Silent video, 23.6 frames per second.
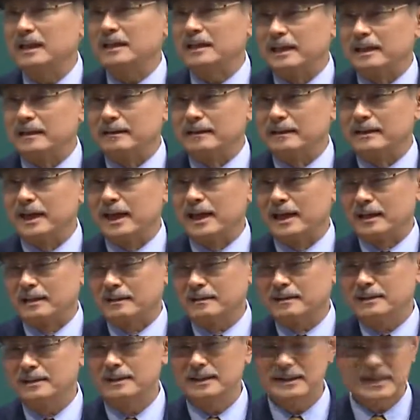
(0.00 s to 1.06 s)
If you put
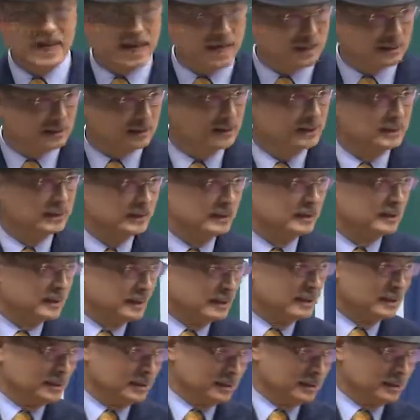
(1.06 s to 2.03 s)
a frog in